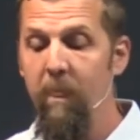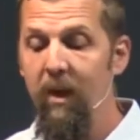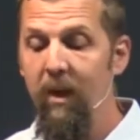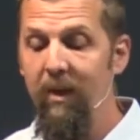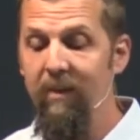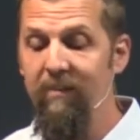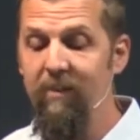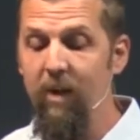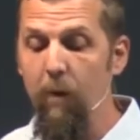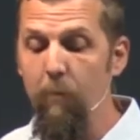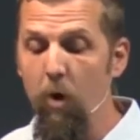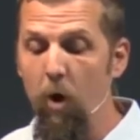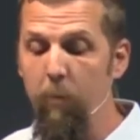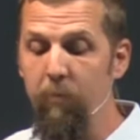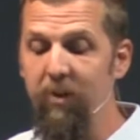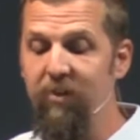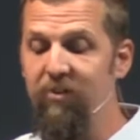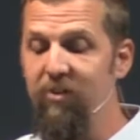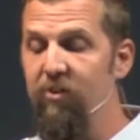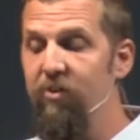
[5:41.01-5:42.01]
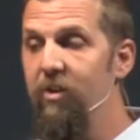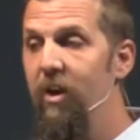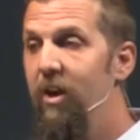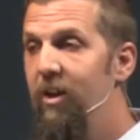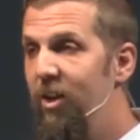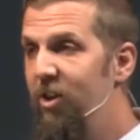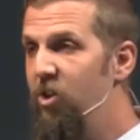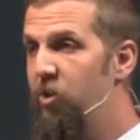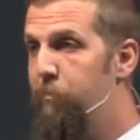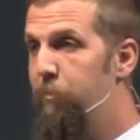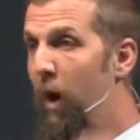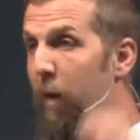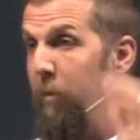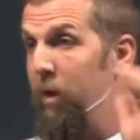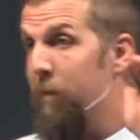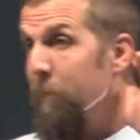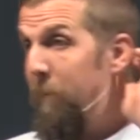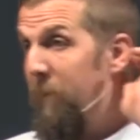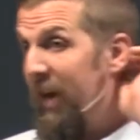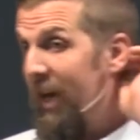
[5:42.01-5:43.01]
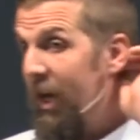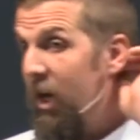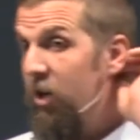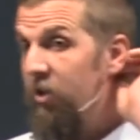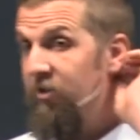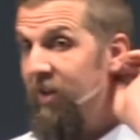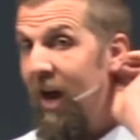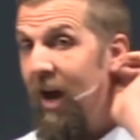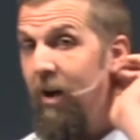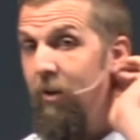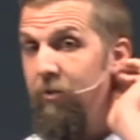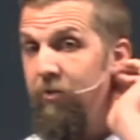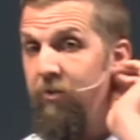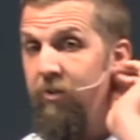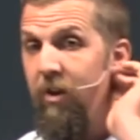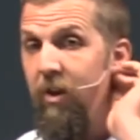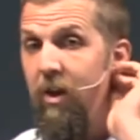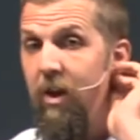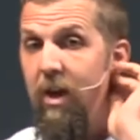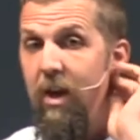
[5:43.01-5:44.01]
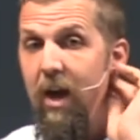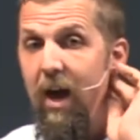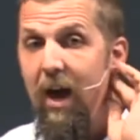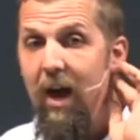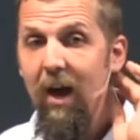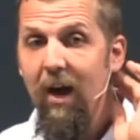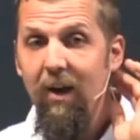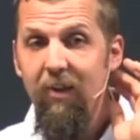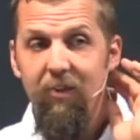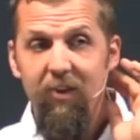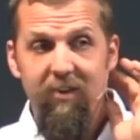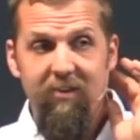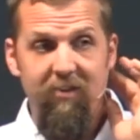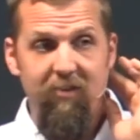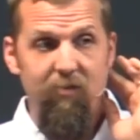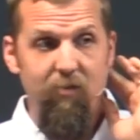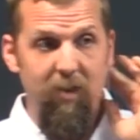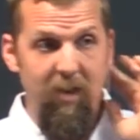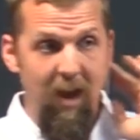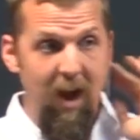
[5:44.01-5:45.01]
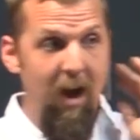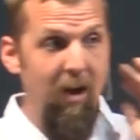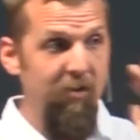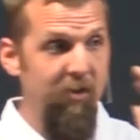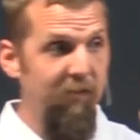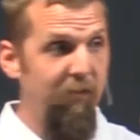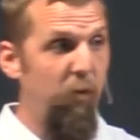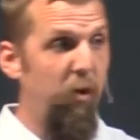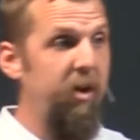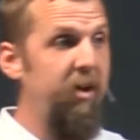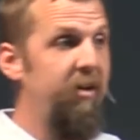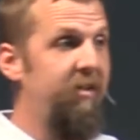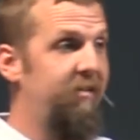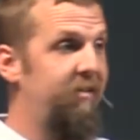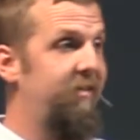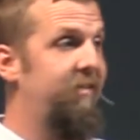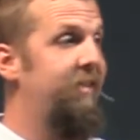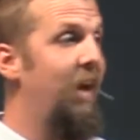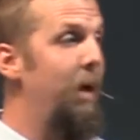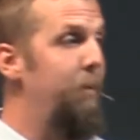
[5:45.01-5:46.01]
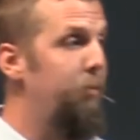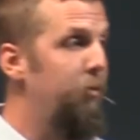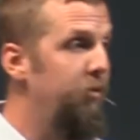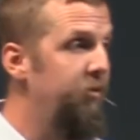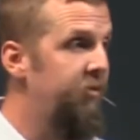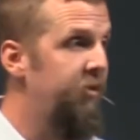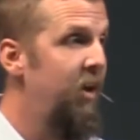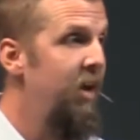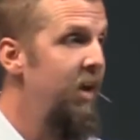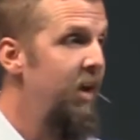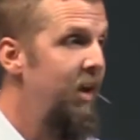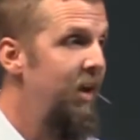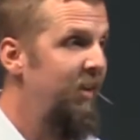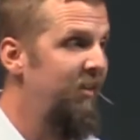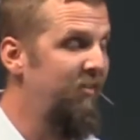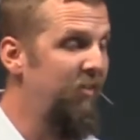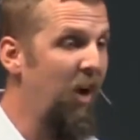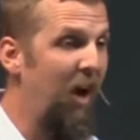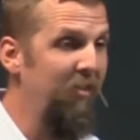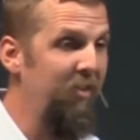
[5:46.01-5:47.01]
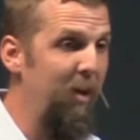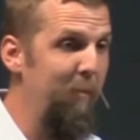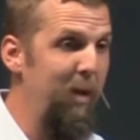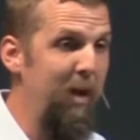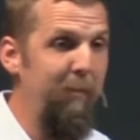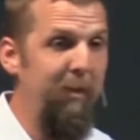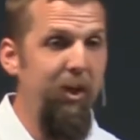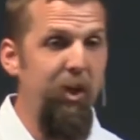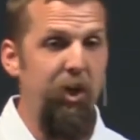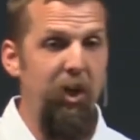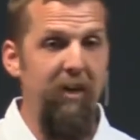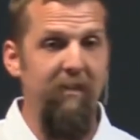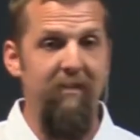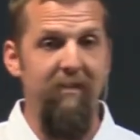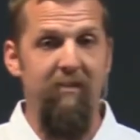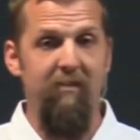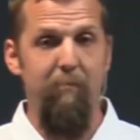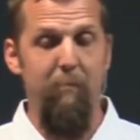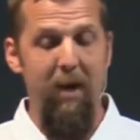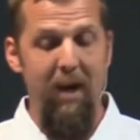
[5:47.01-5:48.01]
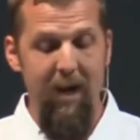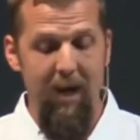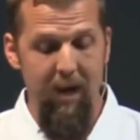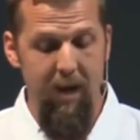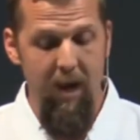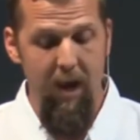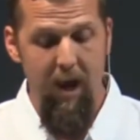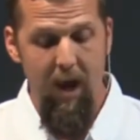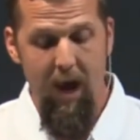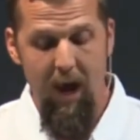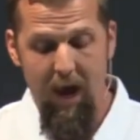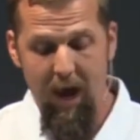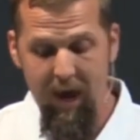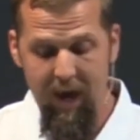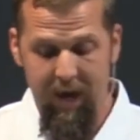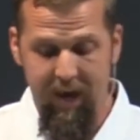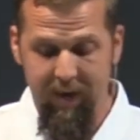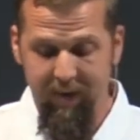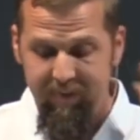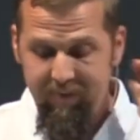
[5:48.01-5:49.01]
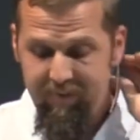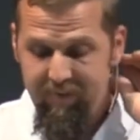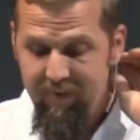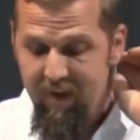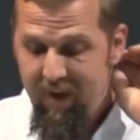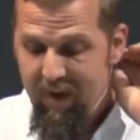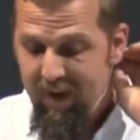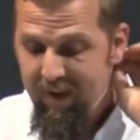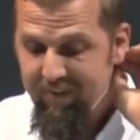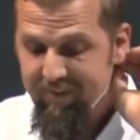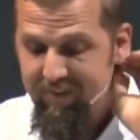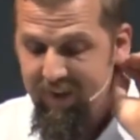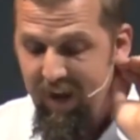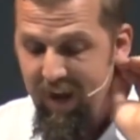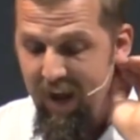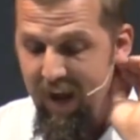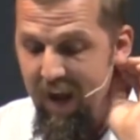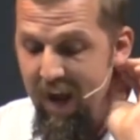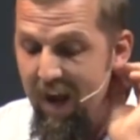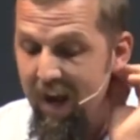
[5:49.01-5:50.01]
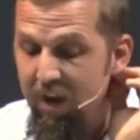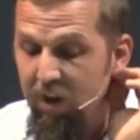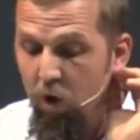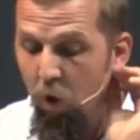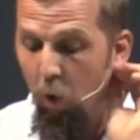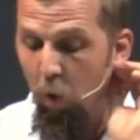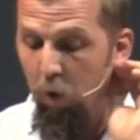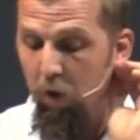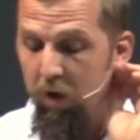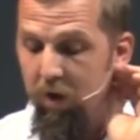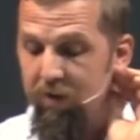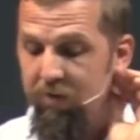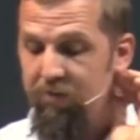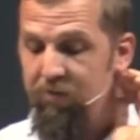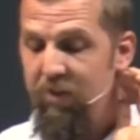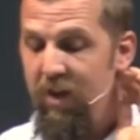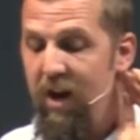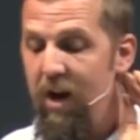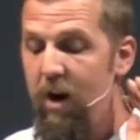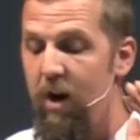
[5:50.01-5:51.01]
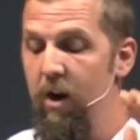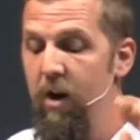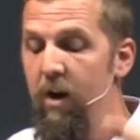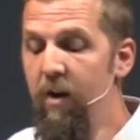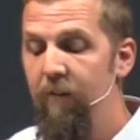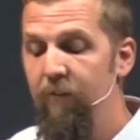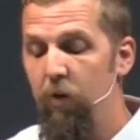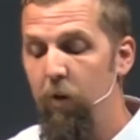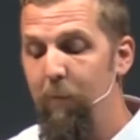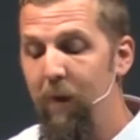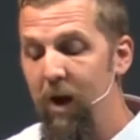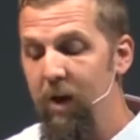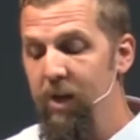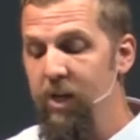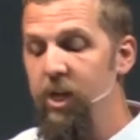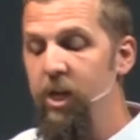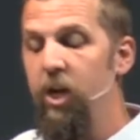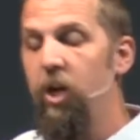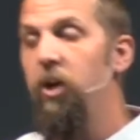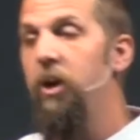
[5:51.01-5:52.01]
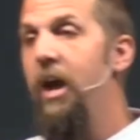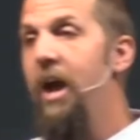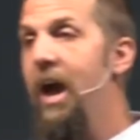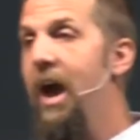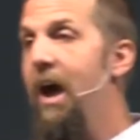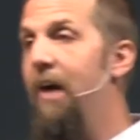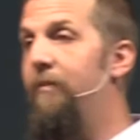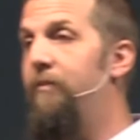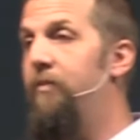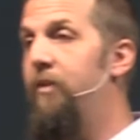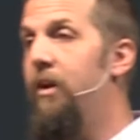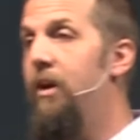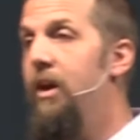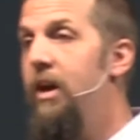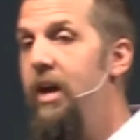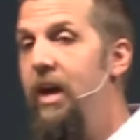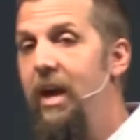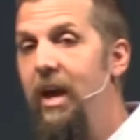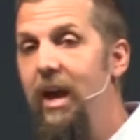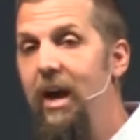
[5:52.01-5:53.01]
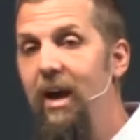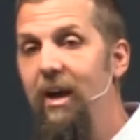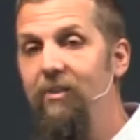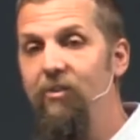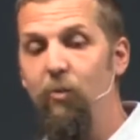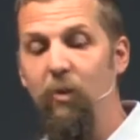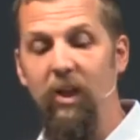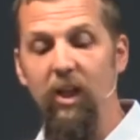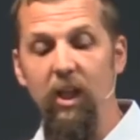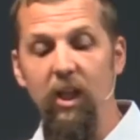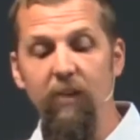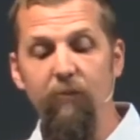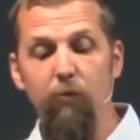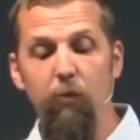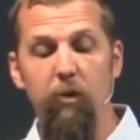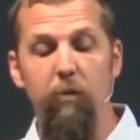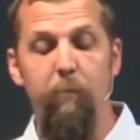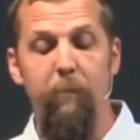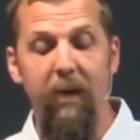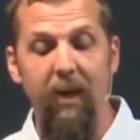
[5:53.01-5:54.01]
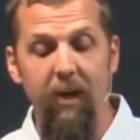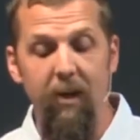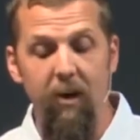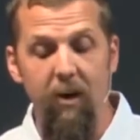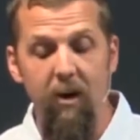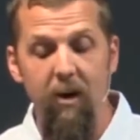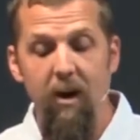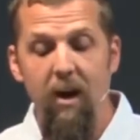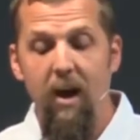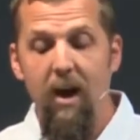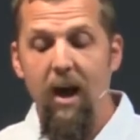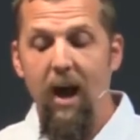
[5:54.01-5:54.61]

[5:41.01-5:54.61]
He's come home. This is, this is probably Peter's house. Uh, this is the house of one of his disciples. It's thought that maybe Jesus made uh, his, his kind of headquarters there for about a year and a half. And so he lived with Peter.